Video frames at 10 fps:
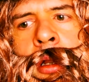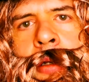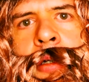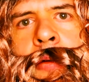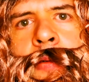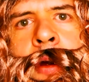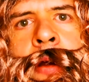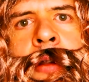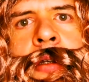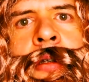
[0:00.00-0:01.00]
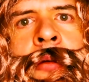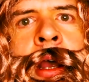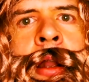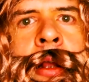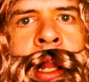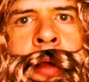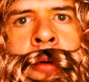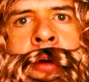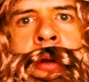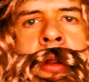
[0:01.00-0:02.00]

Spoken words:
because she was wearing some kind of glamour,